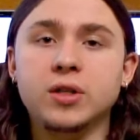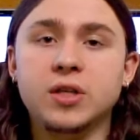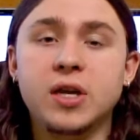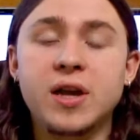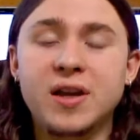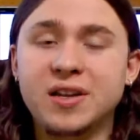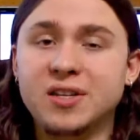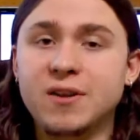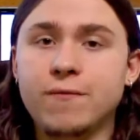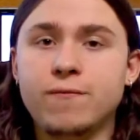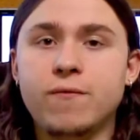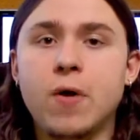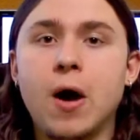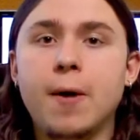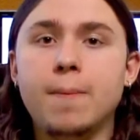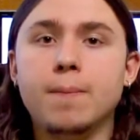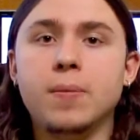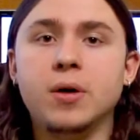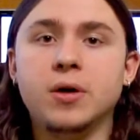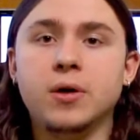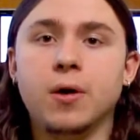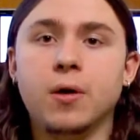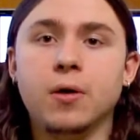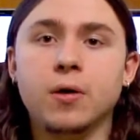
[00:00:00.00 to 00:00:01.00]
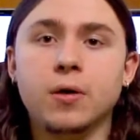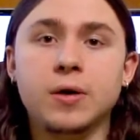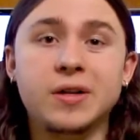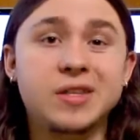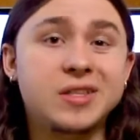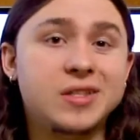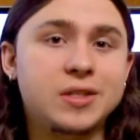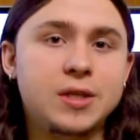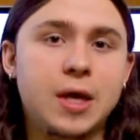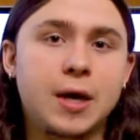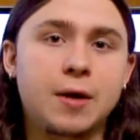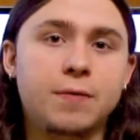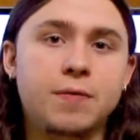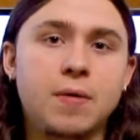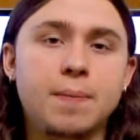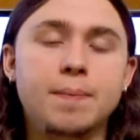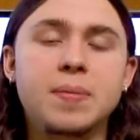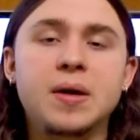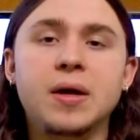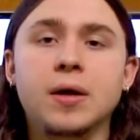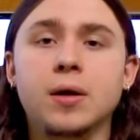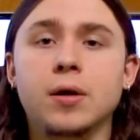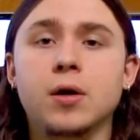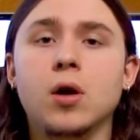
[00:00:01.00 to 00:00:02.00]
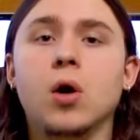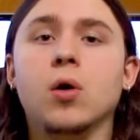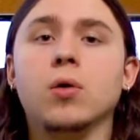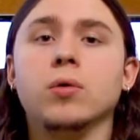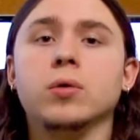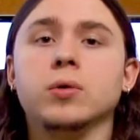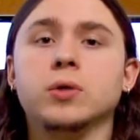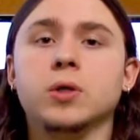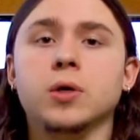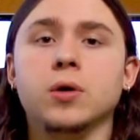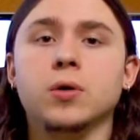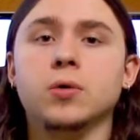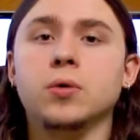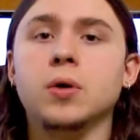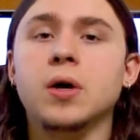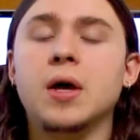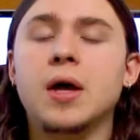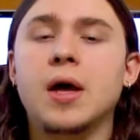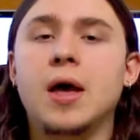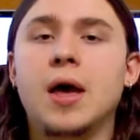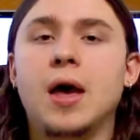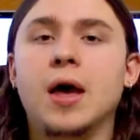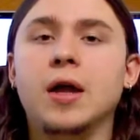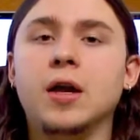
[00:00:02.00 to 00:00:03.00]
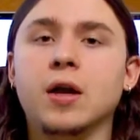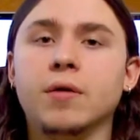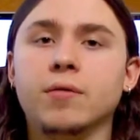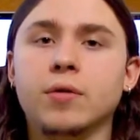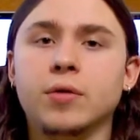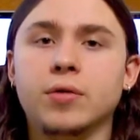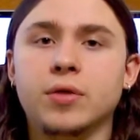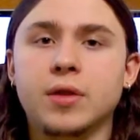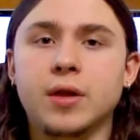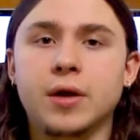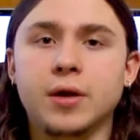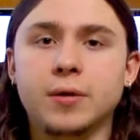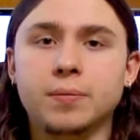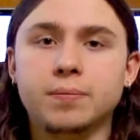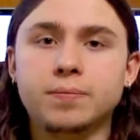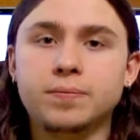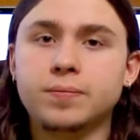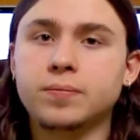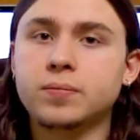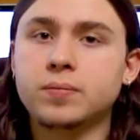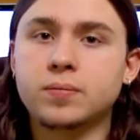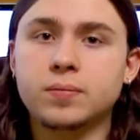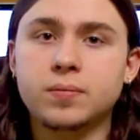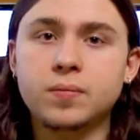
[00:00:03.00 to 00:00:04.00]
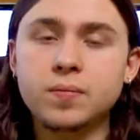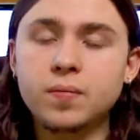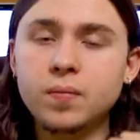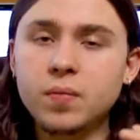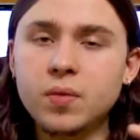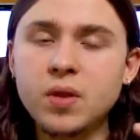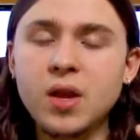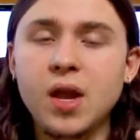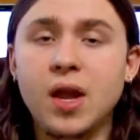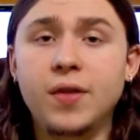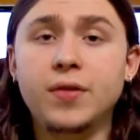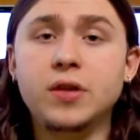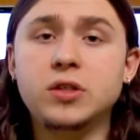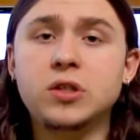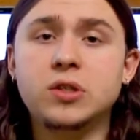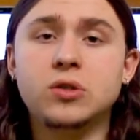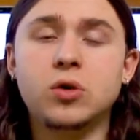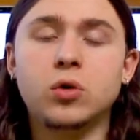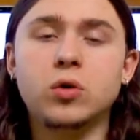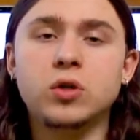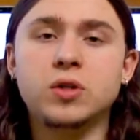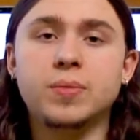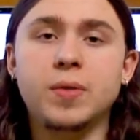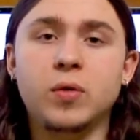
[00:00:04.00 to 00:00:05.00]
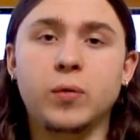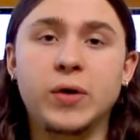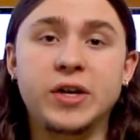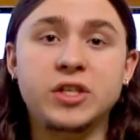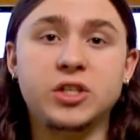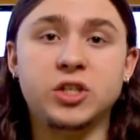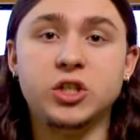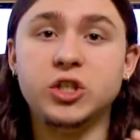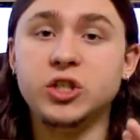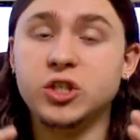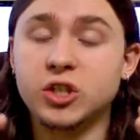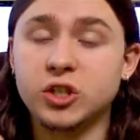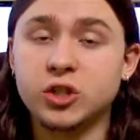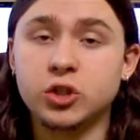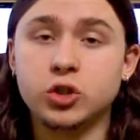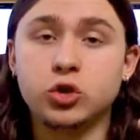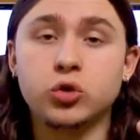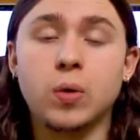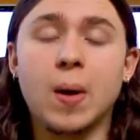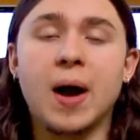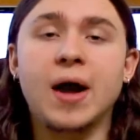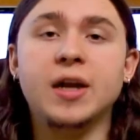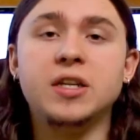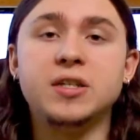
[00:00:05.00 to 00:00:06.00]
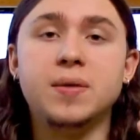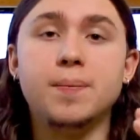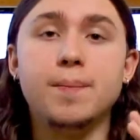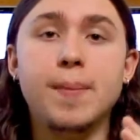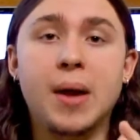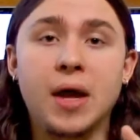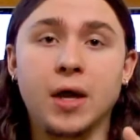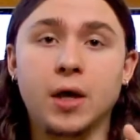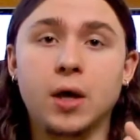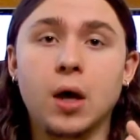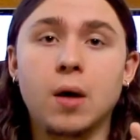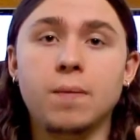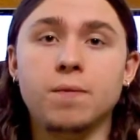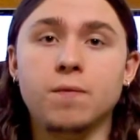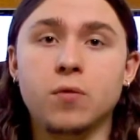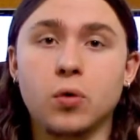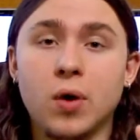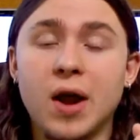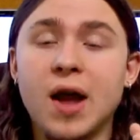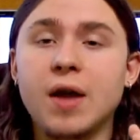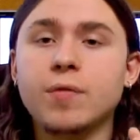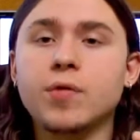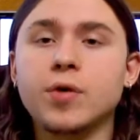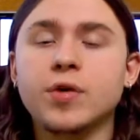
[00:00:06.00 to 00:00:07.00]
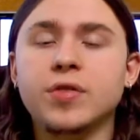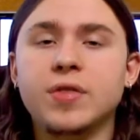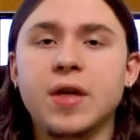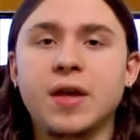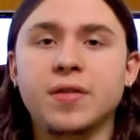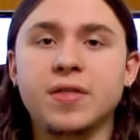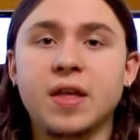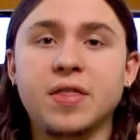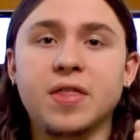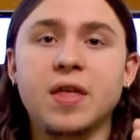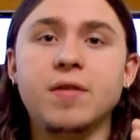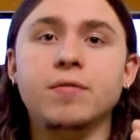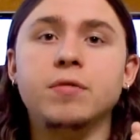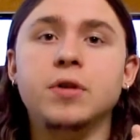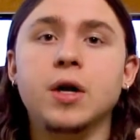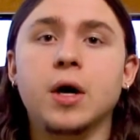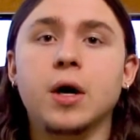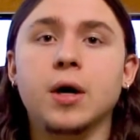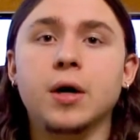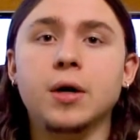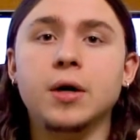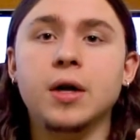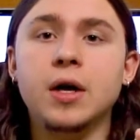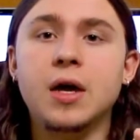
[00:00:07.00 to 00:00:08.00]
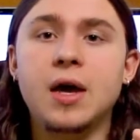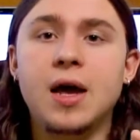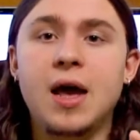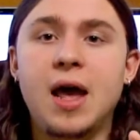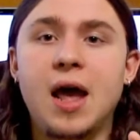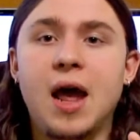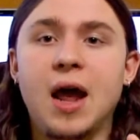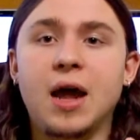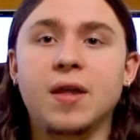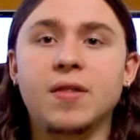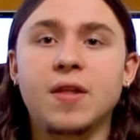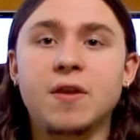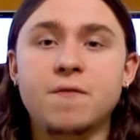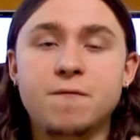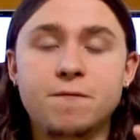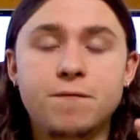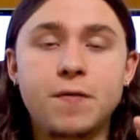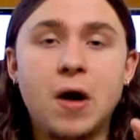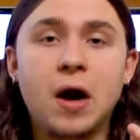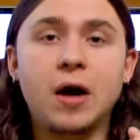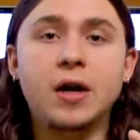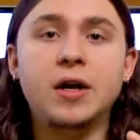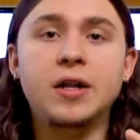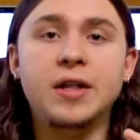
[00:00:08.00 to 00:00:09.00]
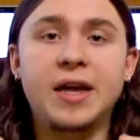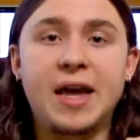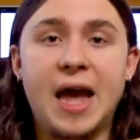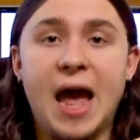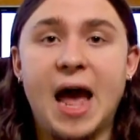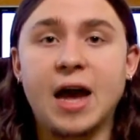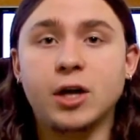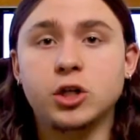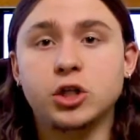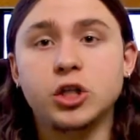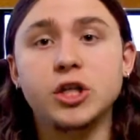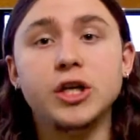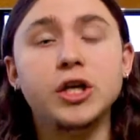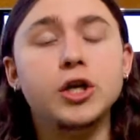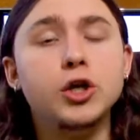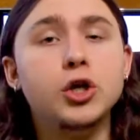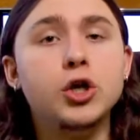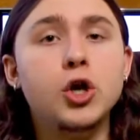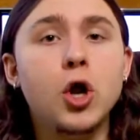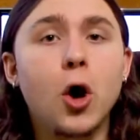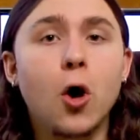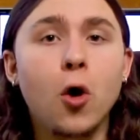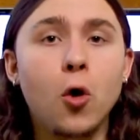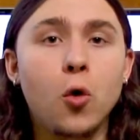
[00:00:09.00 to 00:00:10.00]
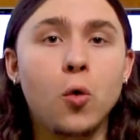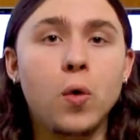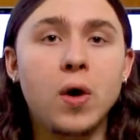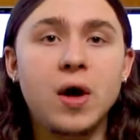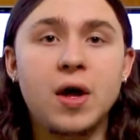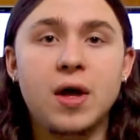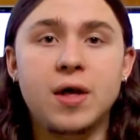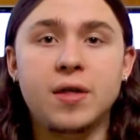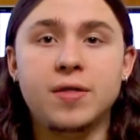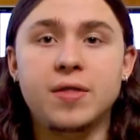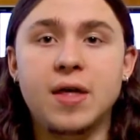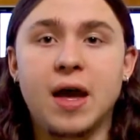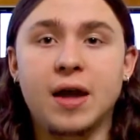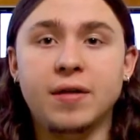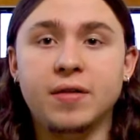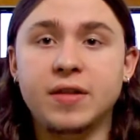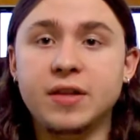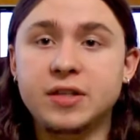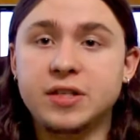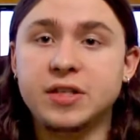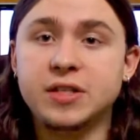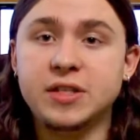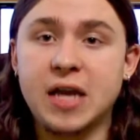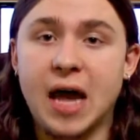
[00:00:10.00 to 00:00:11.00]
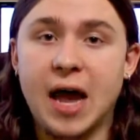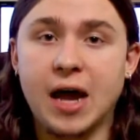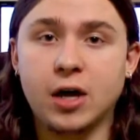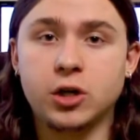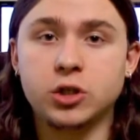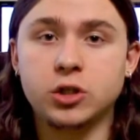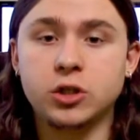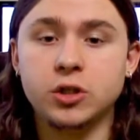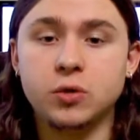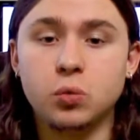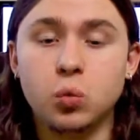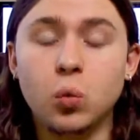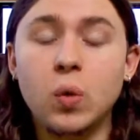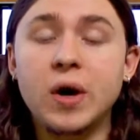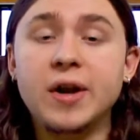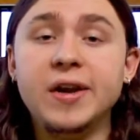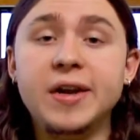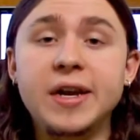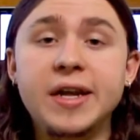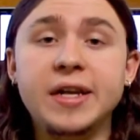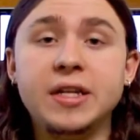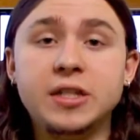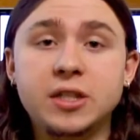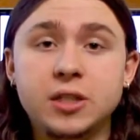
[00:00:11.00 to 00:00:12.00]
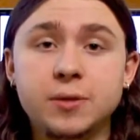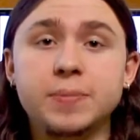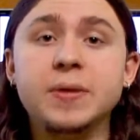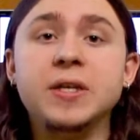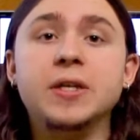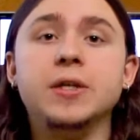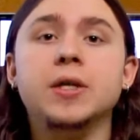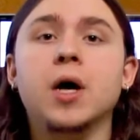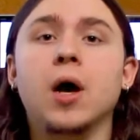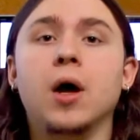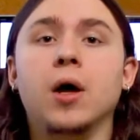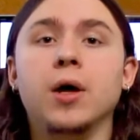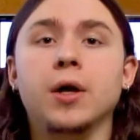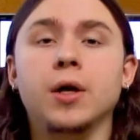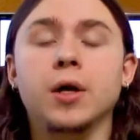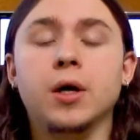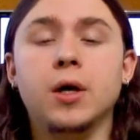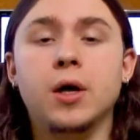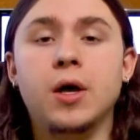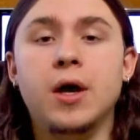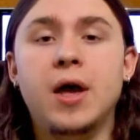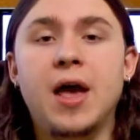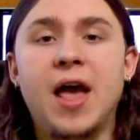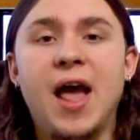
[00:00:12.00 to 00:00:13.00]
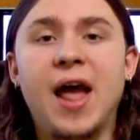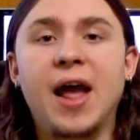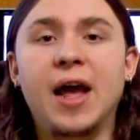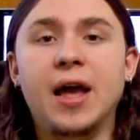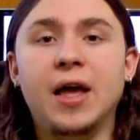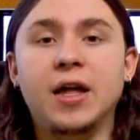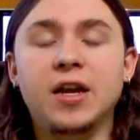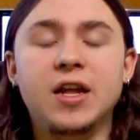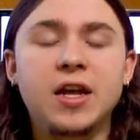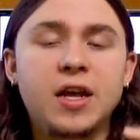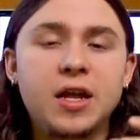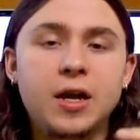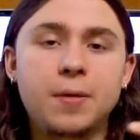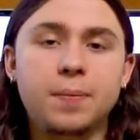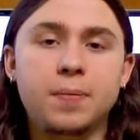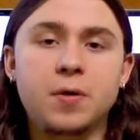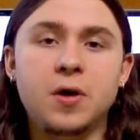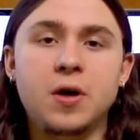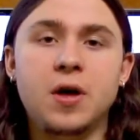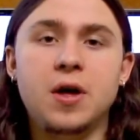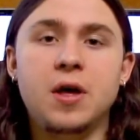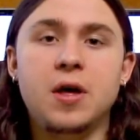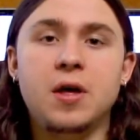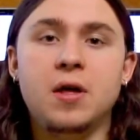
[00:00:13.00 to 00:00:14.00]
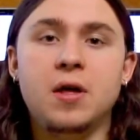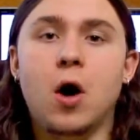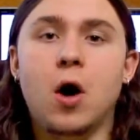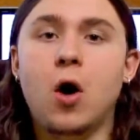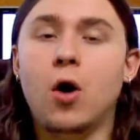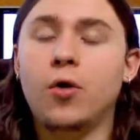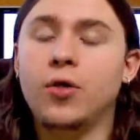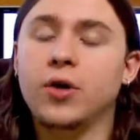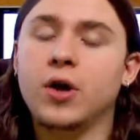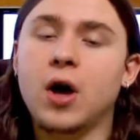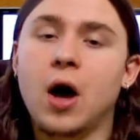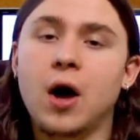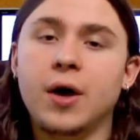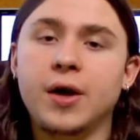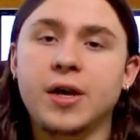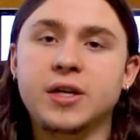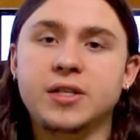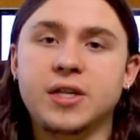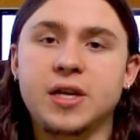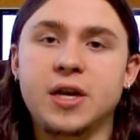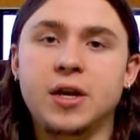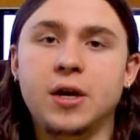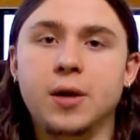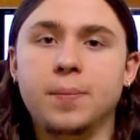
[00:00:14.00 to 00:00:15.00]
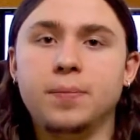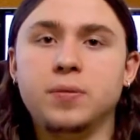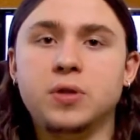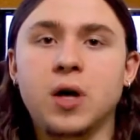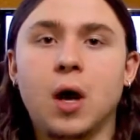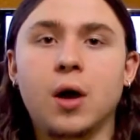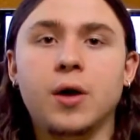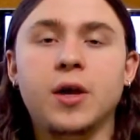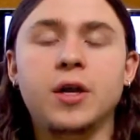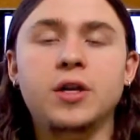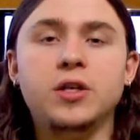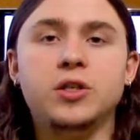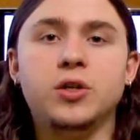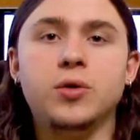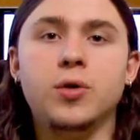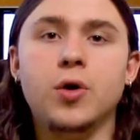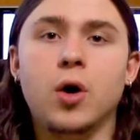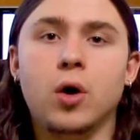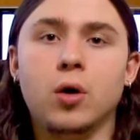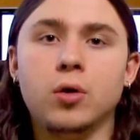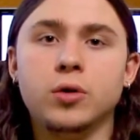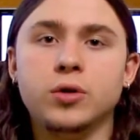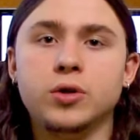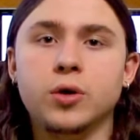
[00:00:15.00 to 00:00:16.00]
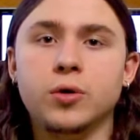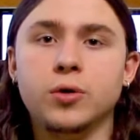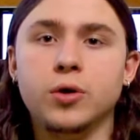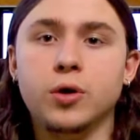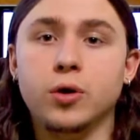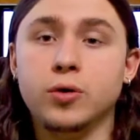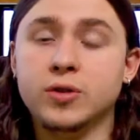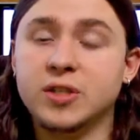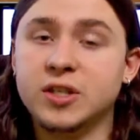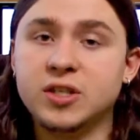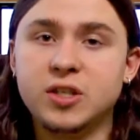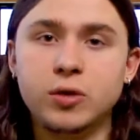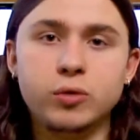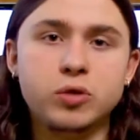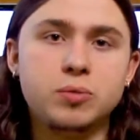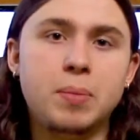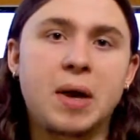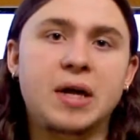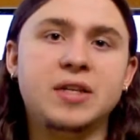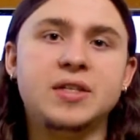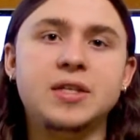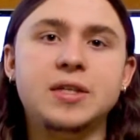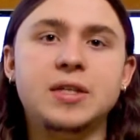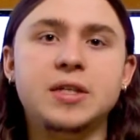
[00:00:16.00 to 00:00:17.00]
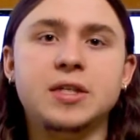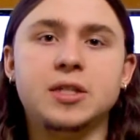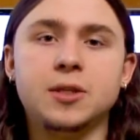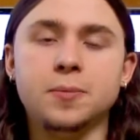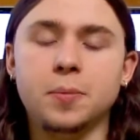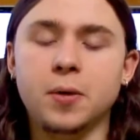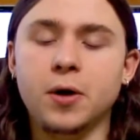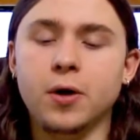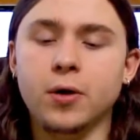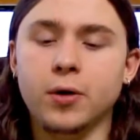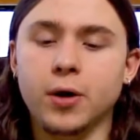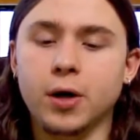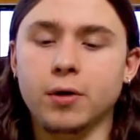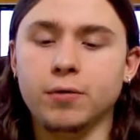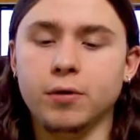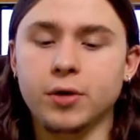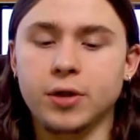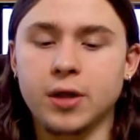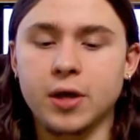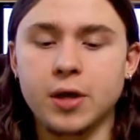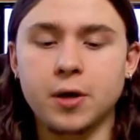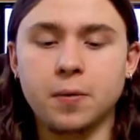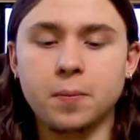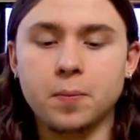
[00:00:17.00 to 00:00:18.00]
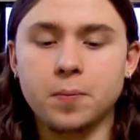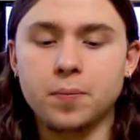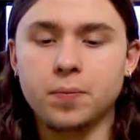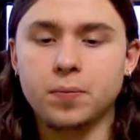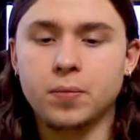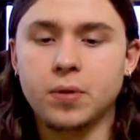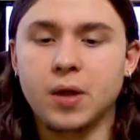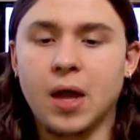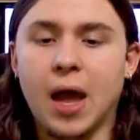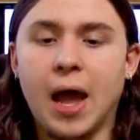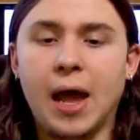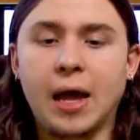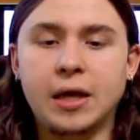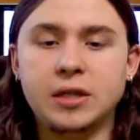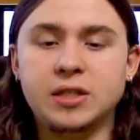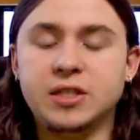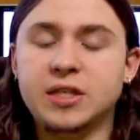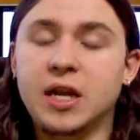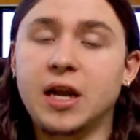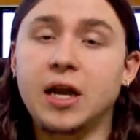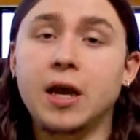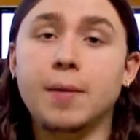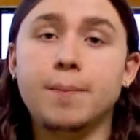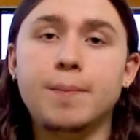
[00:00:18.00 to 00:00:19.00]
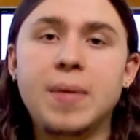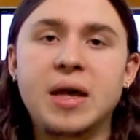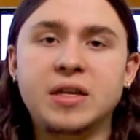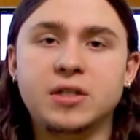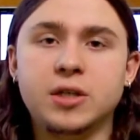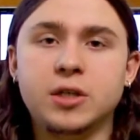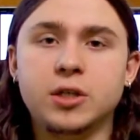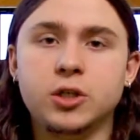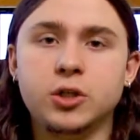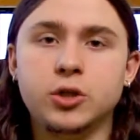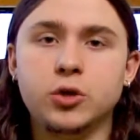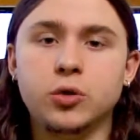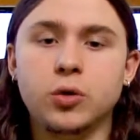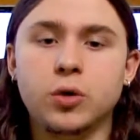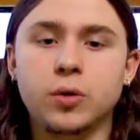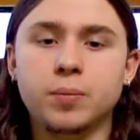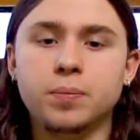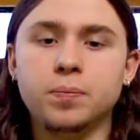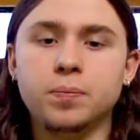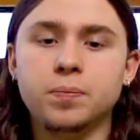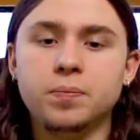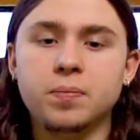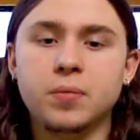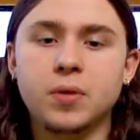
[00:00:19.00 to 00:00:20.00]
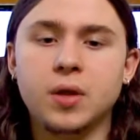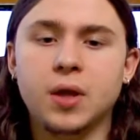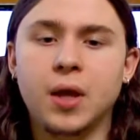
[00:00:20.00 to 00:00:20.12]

ones to fight madara instead of it being naruto and everything and this is their ultimate ways to just try to make up for everything that they've done and they finally actually know that this is actually what needs to be done and he end up all the kages end up talking to naruto you know since he was about to disappear and everything and sending a message to him.